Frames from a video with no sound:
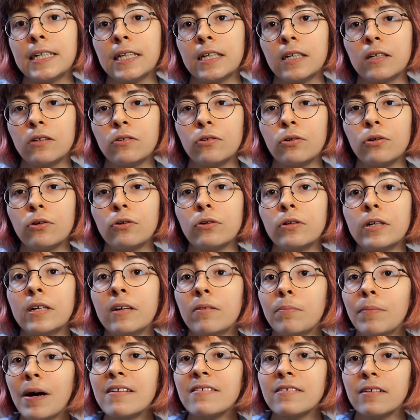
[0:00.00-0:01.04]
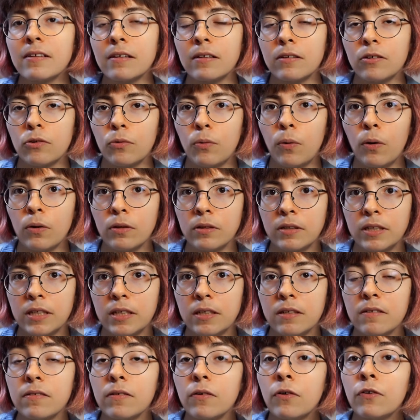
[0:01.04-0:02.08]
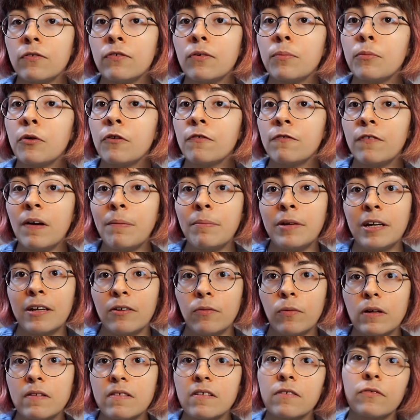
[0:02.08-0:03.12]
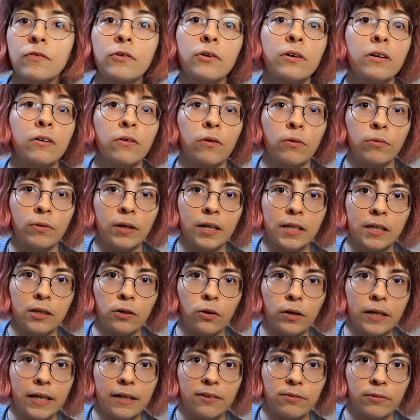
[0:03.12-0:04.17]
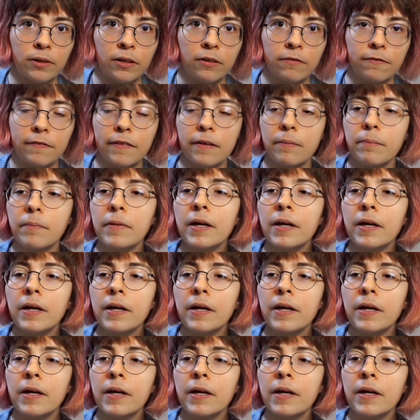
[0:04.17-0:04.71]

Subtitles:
and in turn their masculine qualities over more feminine ones if you can already not get rid of them.